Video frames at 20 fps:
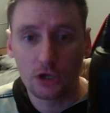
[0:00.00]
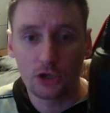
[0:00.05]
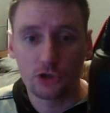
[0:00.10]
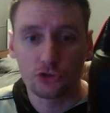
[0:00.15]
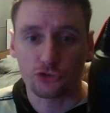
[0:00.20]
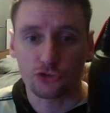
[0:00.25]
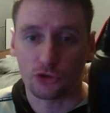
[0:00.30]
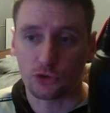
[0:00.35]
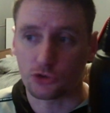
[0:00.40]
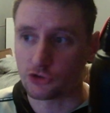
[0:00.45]

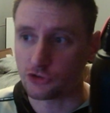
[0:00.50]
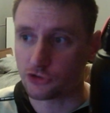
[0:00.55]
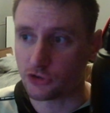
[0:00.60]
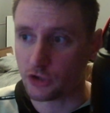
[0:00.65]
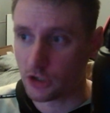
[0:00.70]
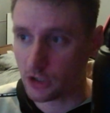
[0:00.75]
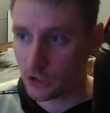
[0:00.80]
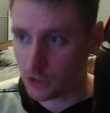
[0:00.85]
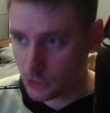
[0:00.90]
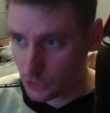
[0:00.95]
So there's
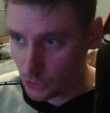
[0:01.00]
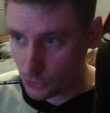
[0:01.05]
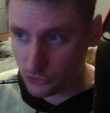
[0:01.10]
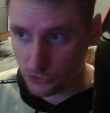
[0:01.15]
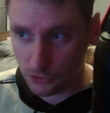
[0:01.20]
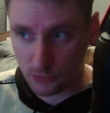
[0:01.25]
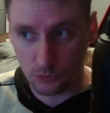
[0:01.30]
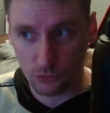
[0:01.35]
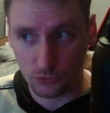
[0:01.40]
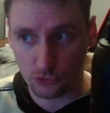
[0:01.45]
a load of
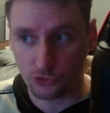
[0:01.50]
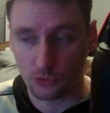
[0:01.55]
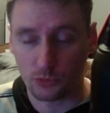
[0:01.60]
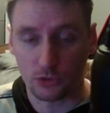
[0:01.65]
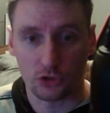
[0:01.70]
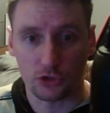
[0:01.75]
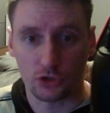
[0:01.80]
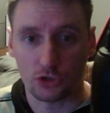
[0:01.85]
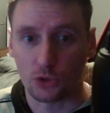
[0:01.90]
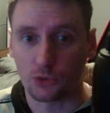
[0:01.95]
them, so we're
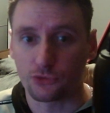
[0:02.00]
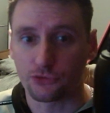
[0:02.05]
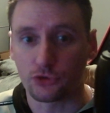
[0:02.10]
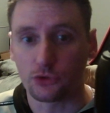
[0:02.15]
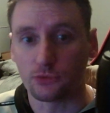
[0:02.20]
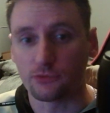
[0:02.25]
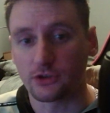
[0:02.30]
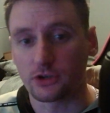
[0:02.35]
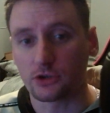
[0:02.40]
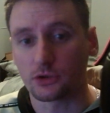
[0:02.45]
going to go through
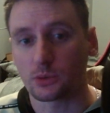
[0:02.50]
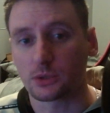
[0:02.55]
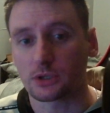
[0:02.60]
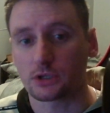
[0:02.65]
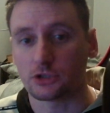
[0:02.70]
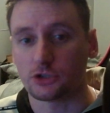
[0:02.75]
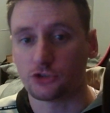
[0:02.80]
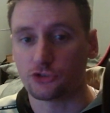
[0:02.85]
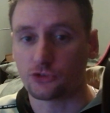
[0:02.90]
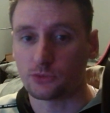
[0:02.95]
them very
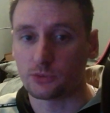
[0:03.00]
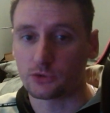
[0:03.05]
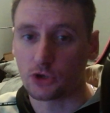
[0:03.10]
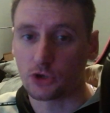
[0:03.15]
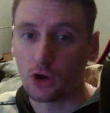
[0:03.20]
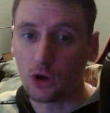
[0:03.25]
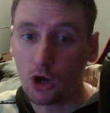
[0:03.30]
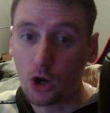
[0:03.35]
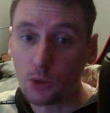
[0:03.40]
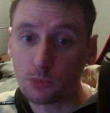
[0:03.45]
quickly. So we've
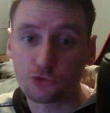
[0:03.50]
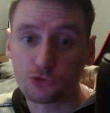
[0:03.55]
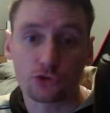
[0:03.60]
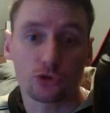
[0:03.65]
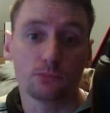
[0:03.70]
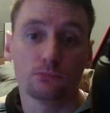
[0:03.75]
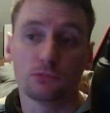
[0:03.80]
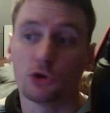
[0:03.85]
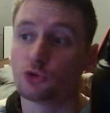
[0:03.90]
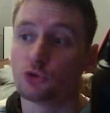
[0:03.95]
got what's called
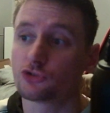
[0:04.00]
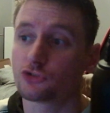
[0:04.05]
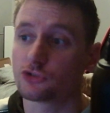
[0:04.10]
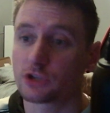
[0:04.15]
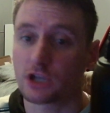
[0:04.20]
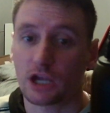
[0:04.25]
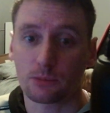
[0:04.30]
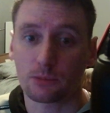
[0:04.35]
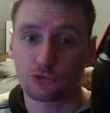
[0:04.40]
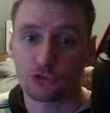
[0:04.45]
motion
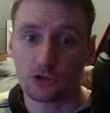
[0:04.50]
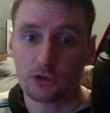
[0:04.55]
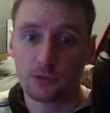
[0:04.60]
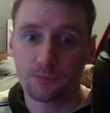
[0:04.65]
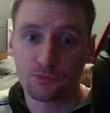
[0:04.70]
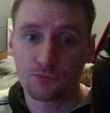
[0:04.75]
capture.